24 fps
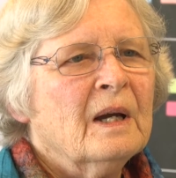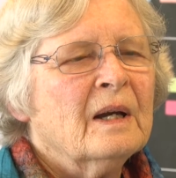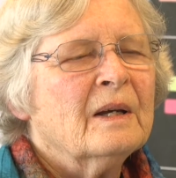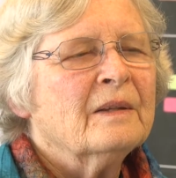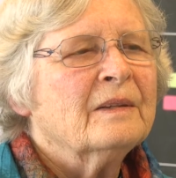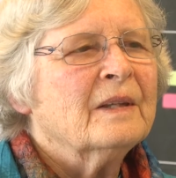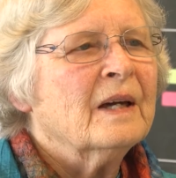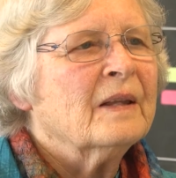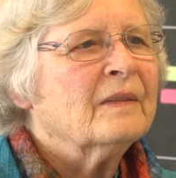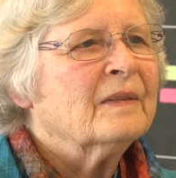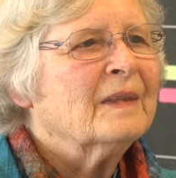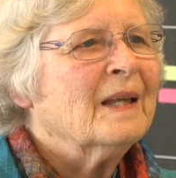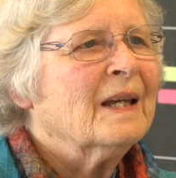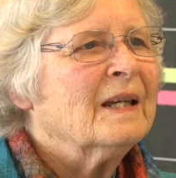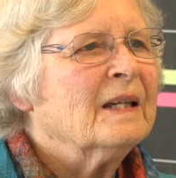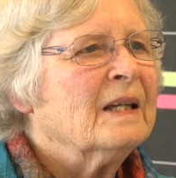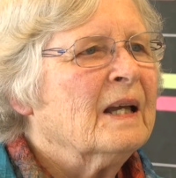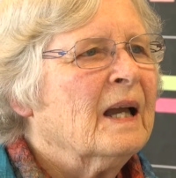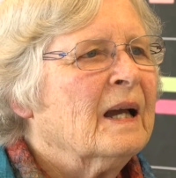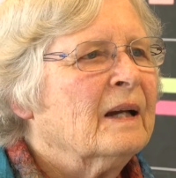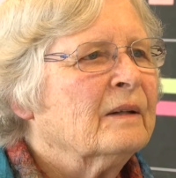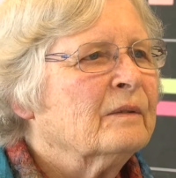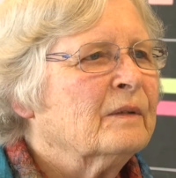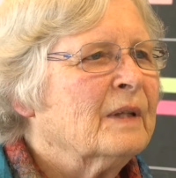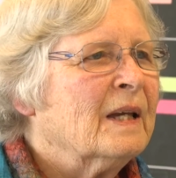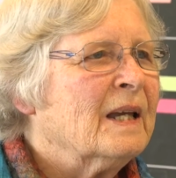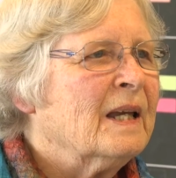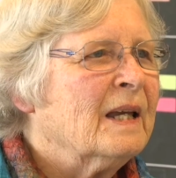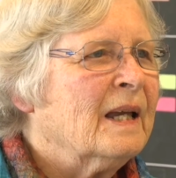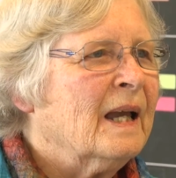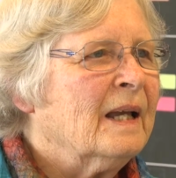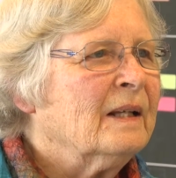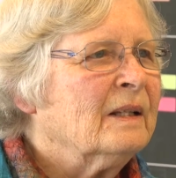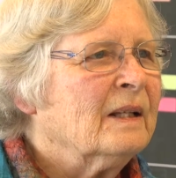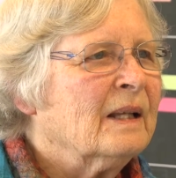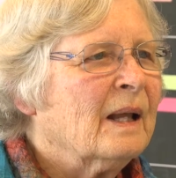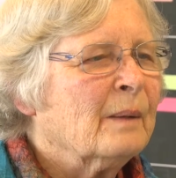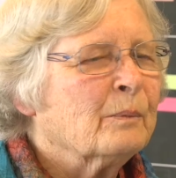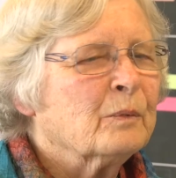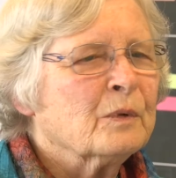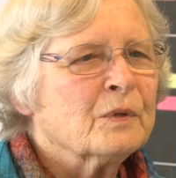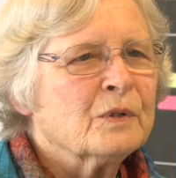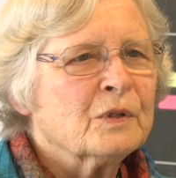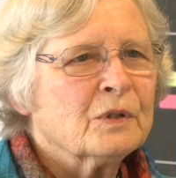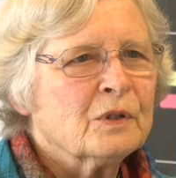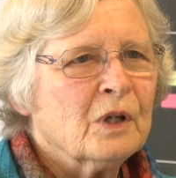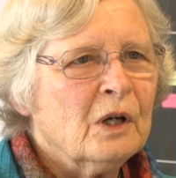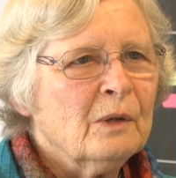that they ended up
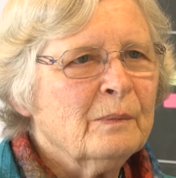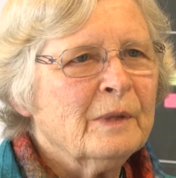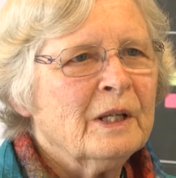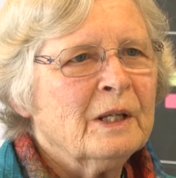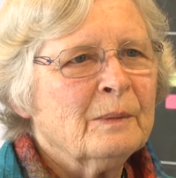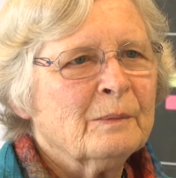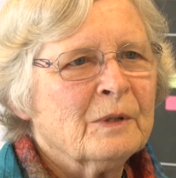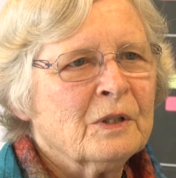with so many